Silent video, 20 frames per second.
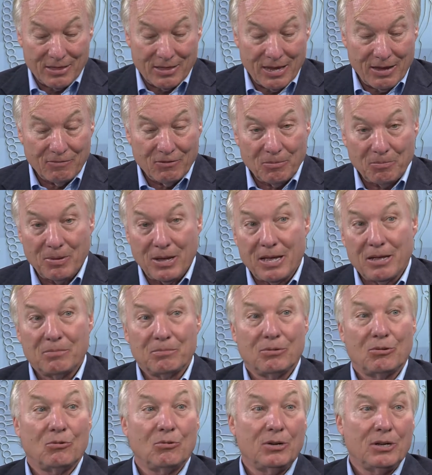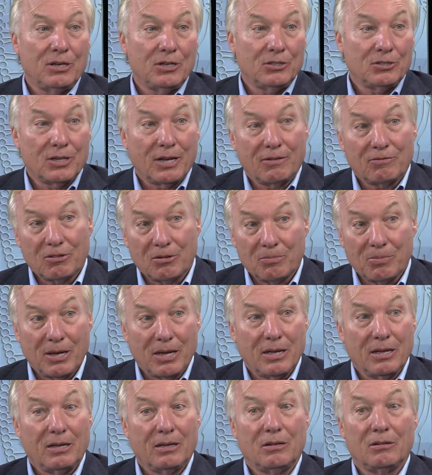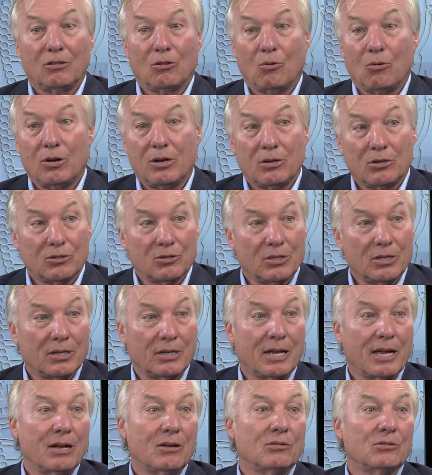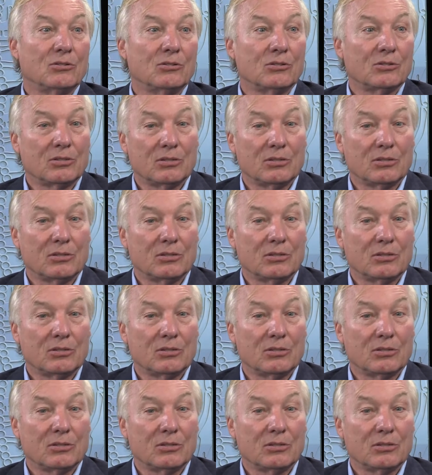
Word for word: they have to pay employees, they have to pay lawyers and accountants,